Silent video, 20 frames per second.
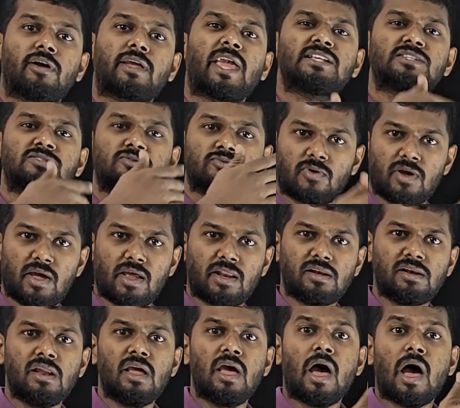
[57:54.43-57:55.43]
Case
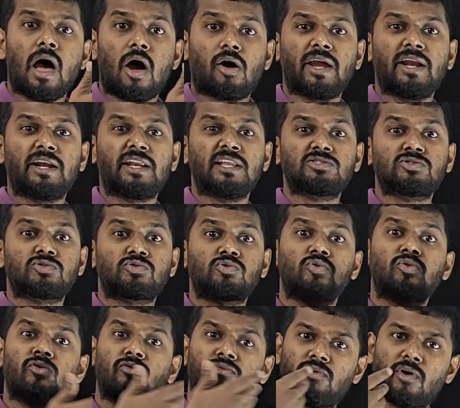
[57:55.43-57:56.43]
1, okay, it is
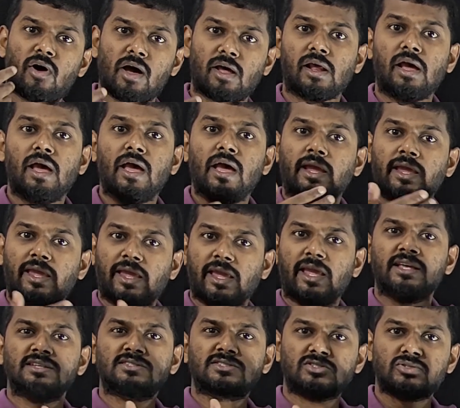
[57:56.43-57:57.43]
too far.
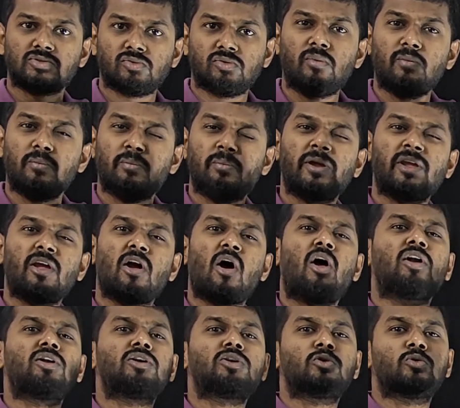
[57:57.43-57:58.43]
Case 2,
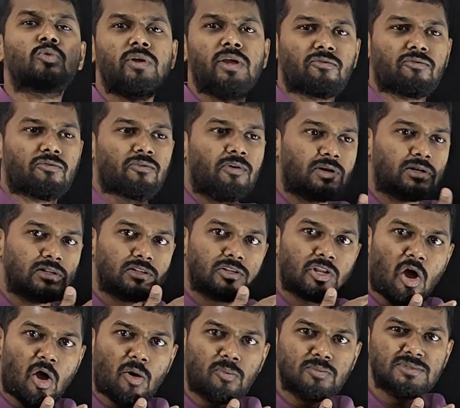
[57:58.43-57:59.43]
beyond 2f1, the
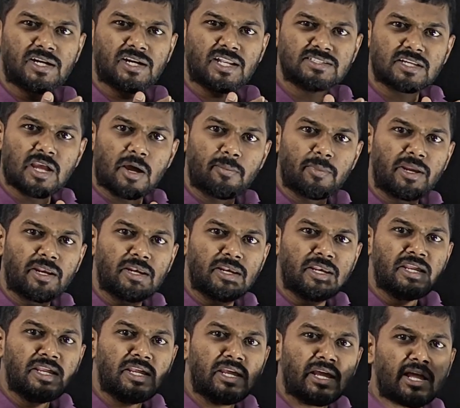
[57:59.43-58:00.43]
object is coming
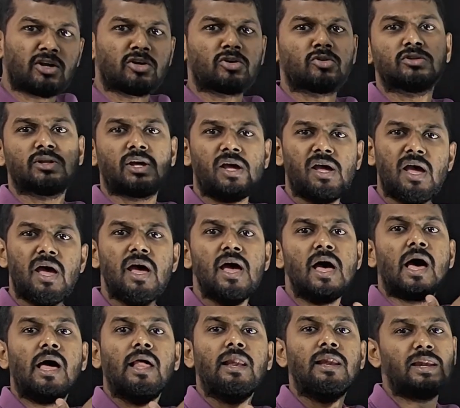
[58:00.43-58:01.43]
near to the
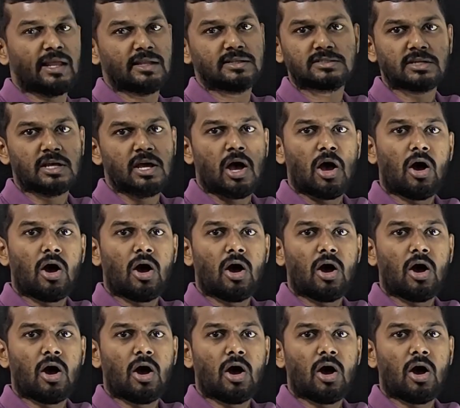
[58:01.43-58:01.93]
lens.